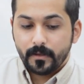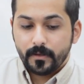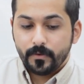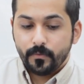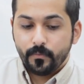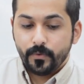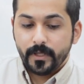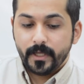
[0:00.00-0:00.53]

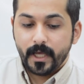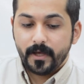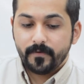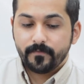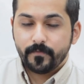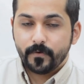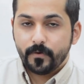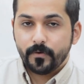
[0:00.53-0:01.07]
We
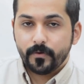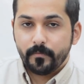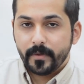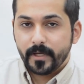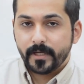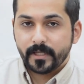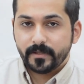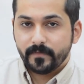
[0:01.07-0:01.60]
have four
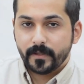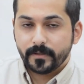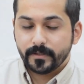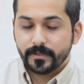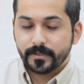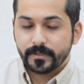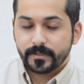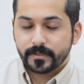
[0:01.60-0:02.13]
main
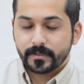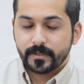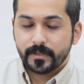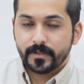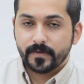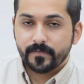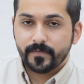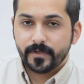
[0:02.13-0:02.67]
advantages.
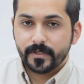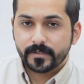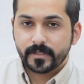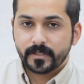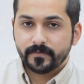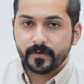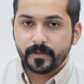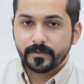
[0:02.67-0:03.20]
The first
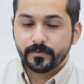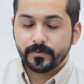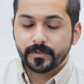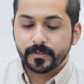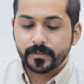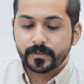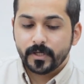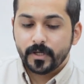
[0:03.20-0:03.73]
advantage, which
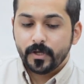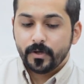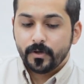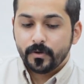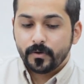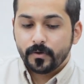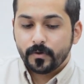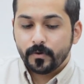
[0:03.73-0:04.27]
is
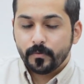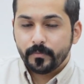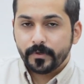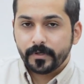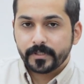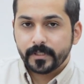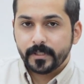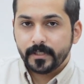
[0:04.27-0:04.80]

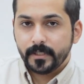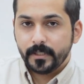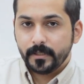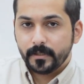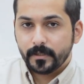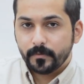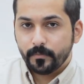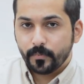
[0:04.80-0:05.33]

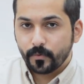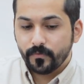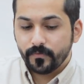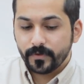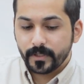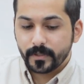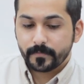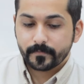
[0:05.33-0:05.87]
commercially
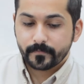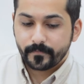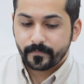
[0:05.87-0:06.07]
proven.